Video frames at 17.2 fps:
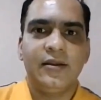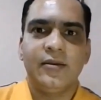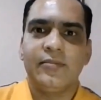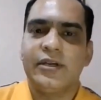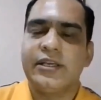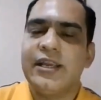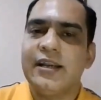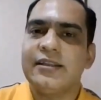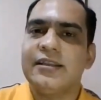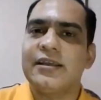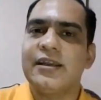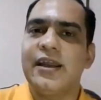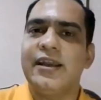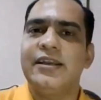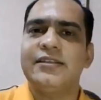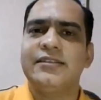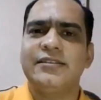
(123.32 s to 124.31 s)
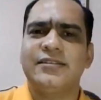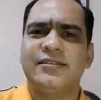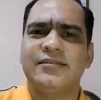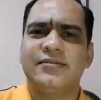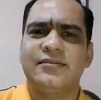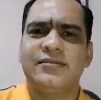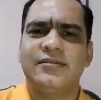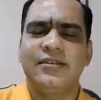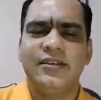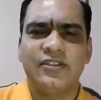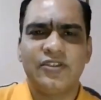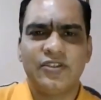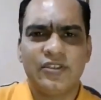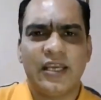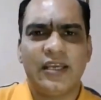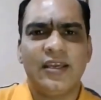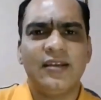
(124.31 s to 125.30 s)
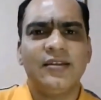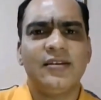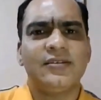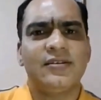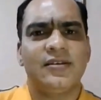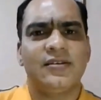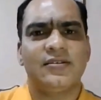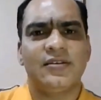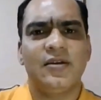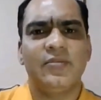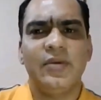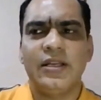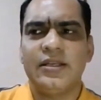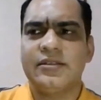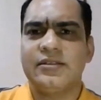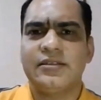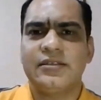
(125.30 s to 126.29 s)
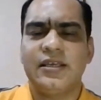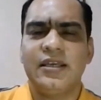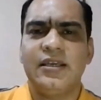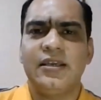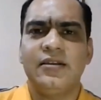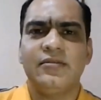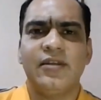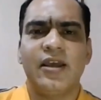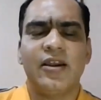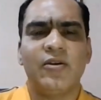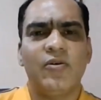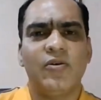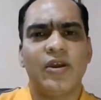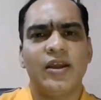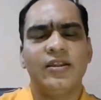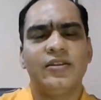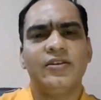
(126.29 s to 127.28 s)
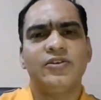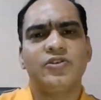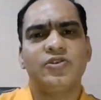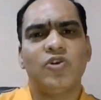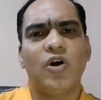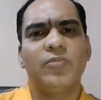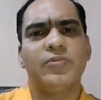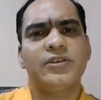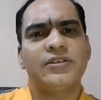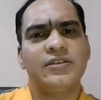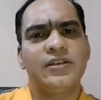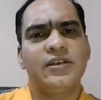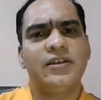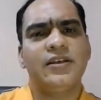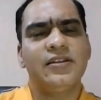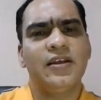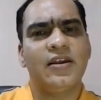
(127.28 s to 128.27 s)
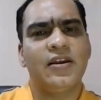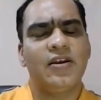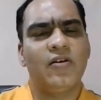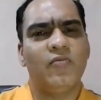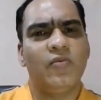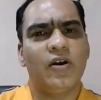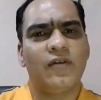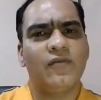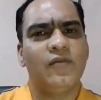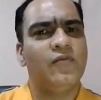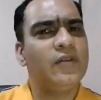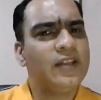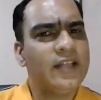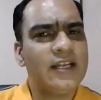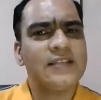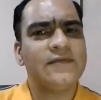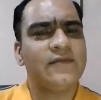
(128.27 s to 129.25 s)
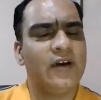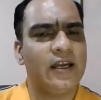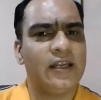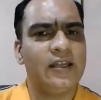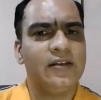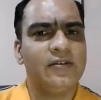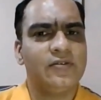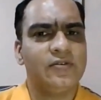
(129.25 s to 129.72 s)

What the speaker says: but yet the client is checking the system and saying that, okay, this job is sitting there in a workflow. Well, that's fine.